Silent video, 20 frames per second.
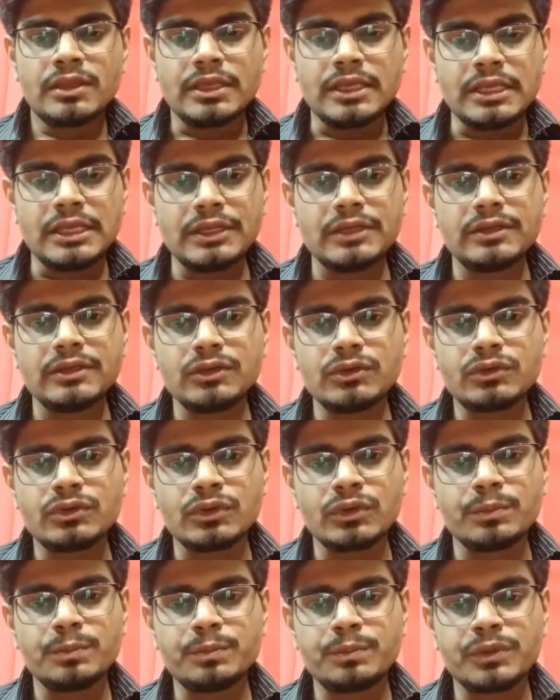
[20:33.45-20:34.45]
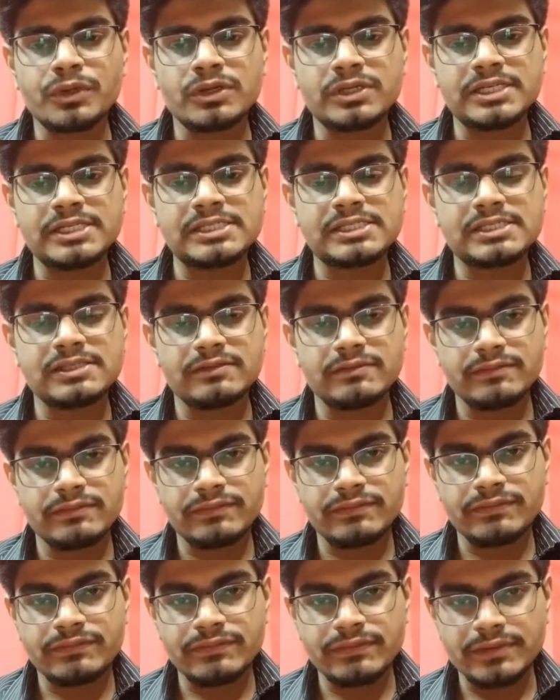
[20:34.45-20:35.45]
In group
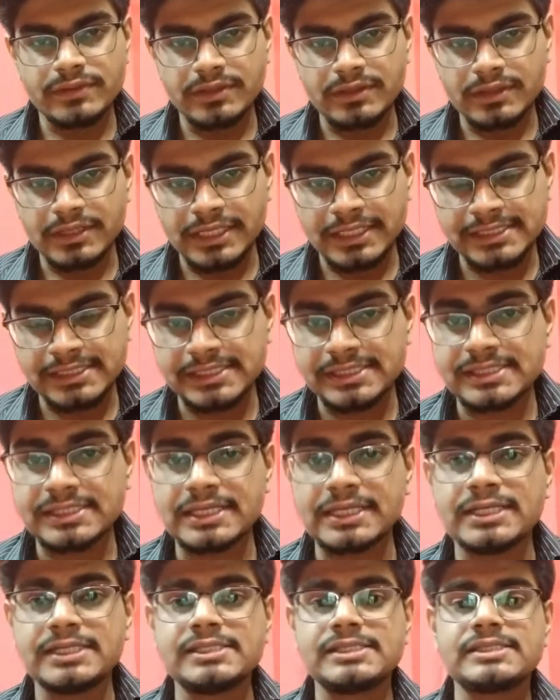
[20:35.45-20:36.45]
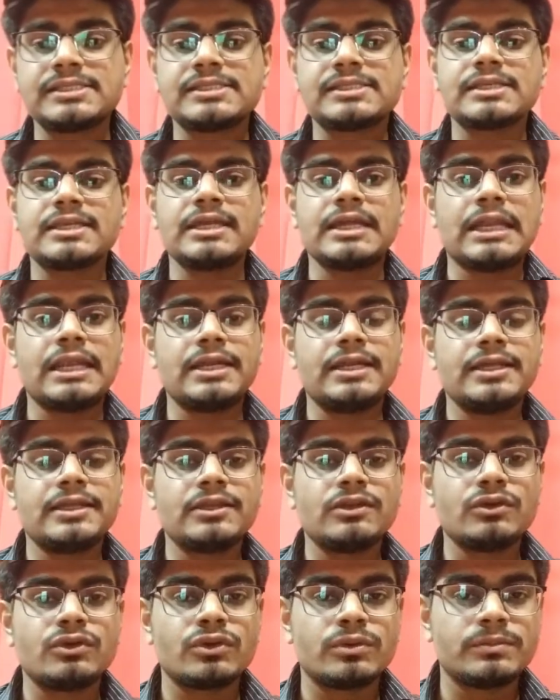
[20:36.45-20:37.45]
progressive exercise and
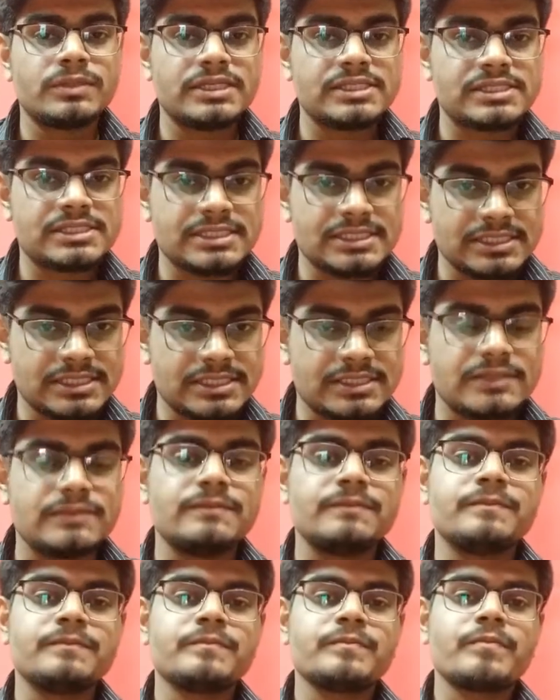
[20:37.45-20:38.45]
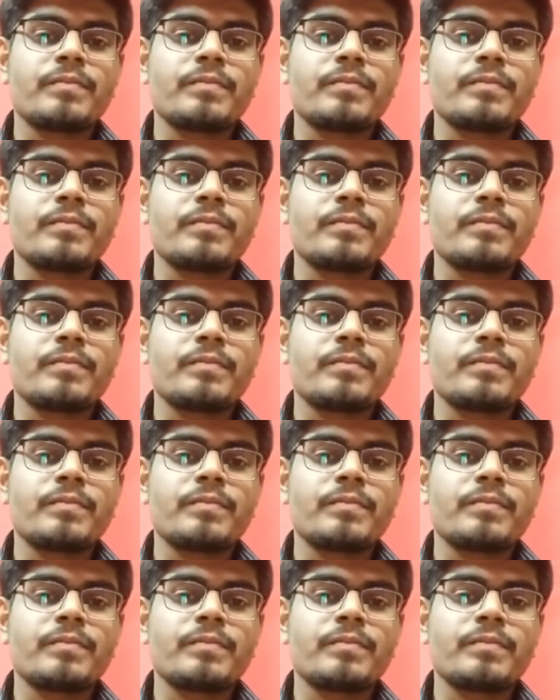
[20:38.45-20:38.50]
in group discussion,